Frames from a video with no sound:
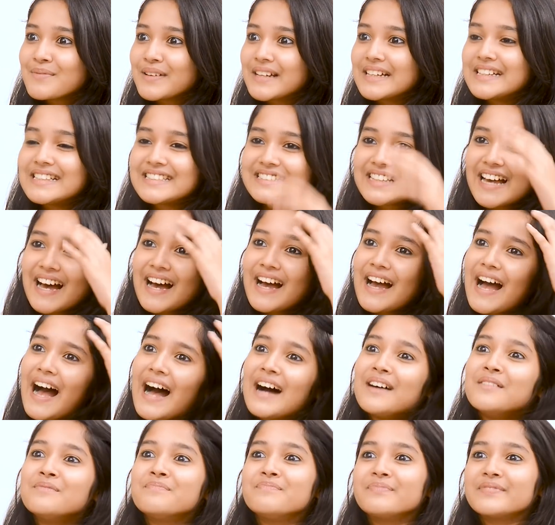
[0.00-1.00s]
Because
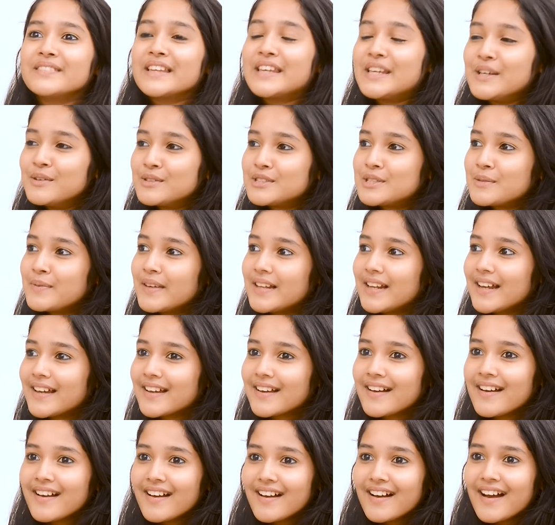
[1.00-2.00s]
he used to be like,
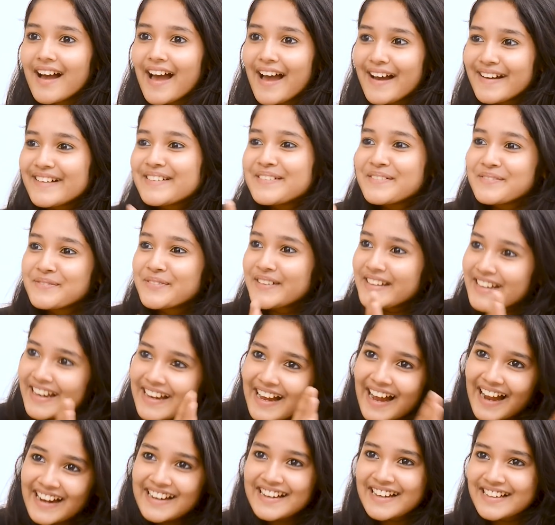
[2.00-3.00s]
we
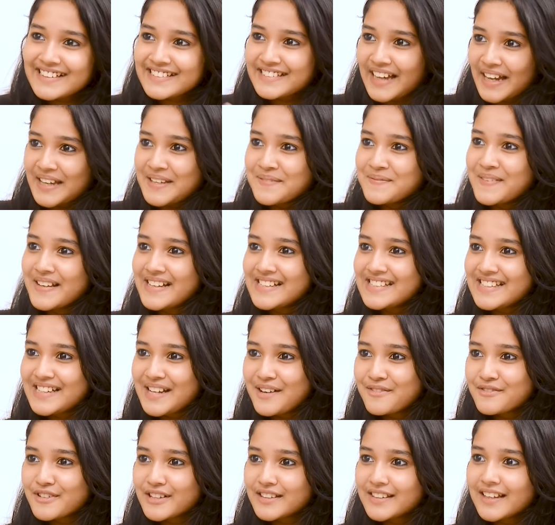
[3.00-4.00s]
had like timings and
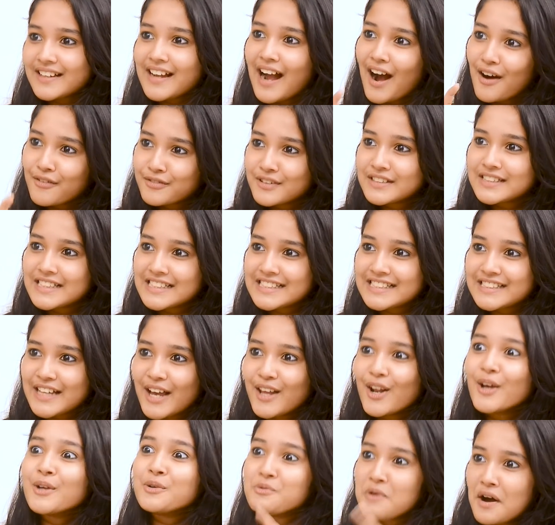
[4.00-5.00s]
everything. After this
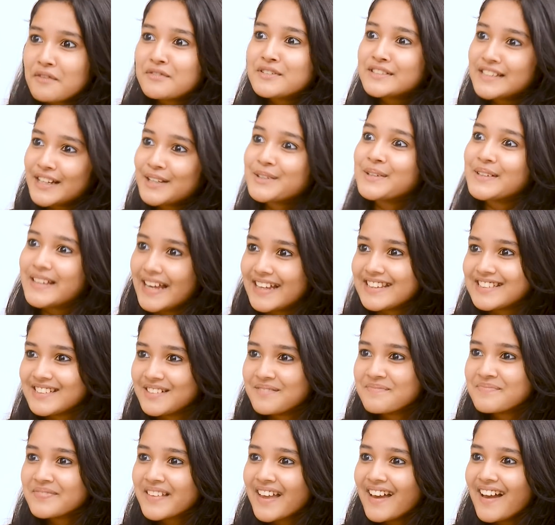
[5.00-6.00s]
dialogue, you have to say it together.
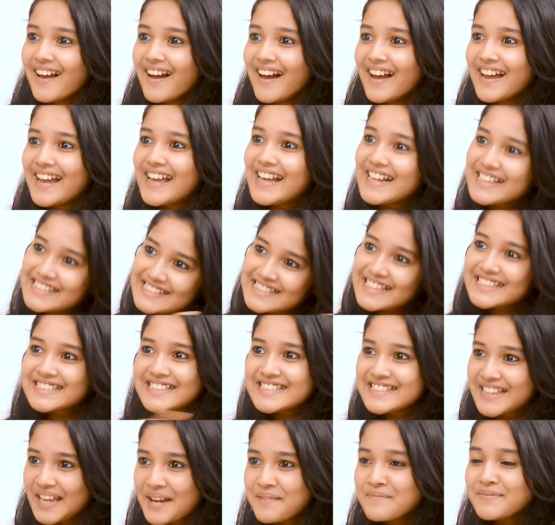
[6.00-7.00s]
It's like
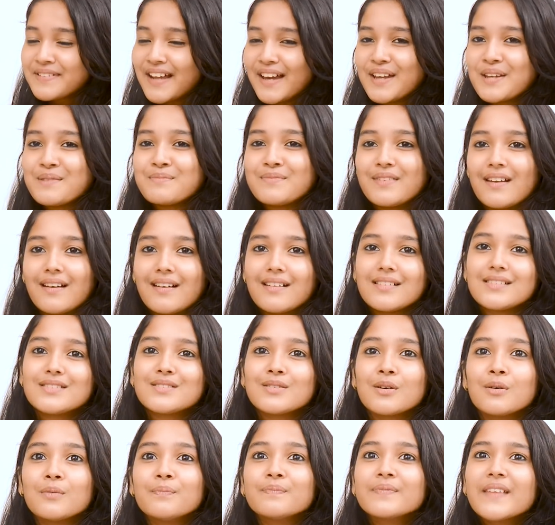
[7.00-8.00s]
the same time now.
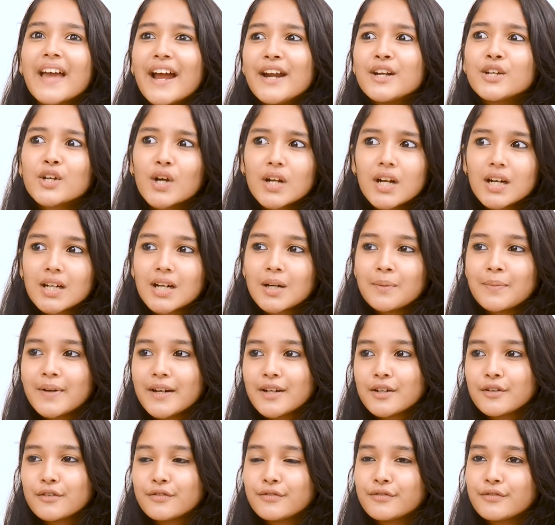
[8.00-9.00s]
So it took a little
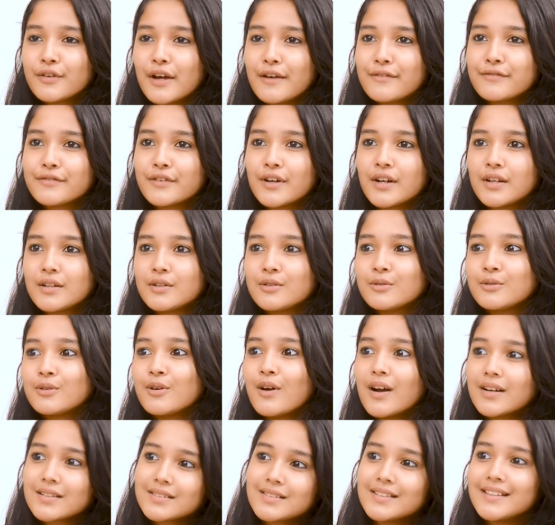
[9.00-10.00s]
bit of effort to, you
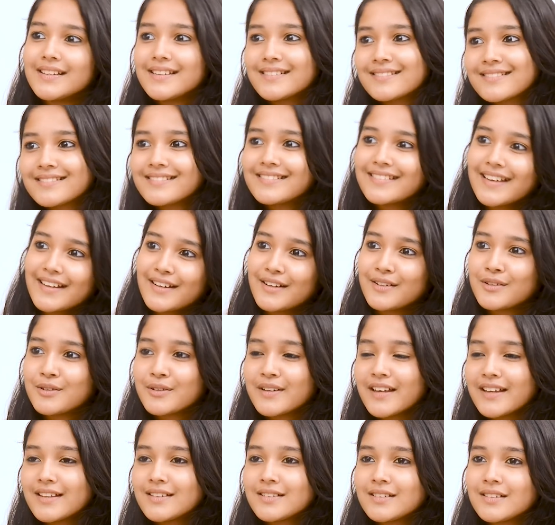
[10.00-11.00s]
know, actually get it
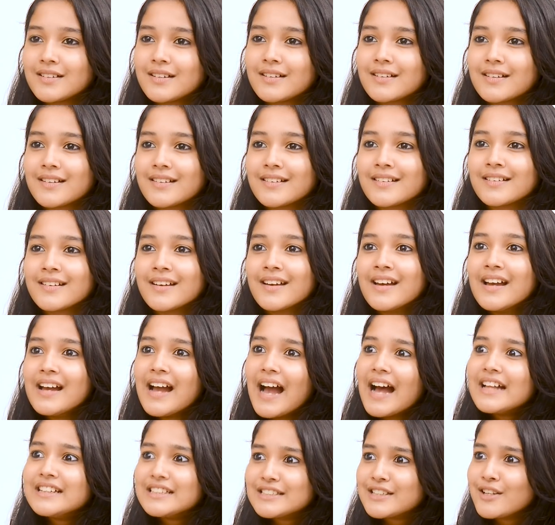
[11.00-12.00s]
together. And
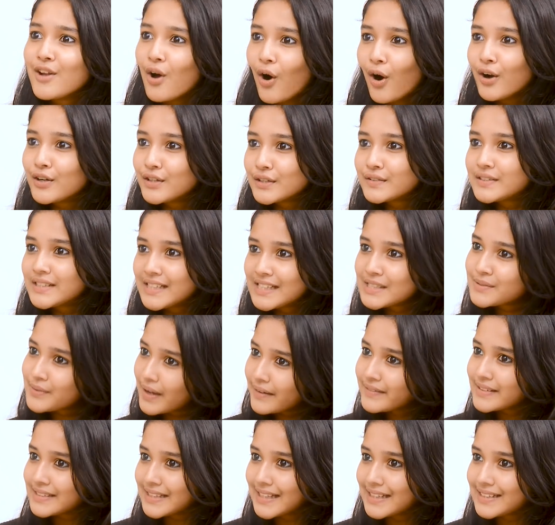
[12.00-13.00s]
there's a lot of scenes
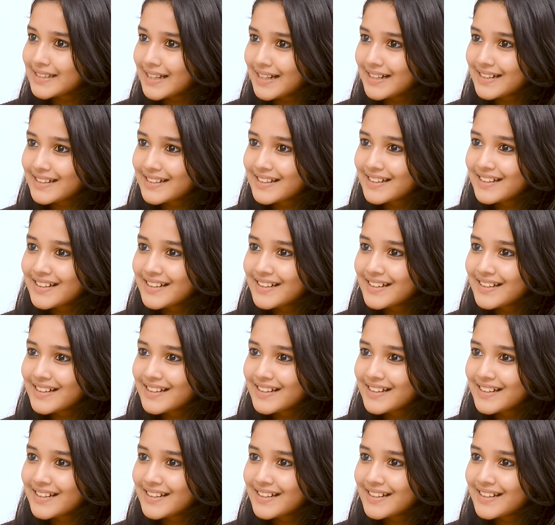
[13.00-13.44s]
where we say that.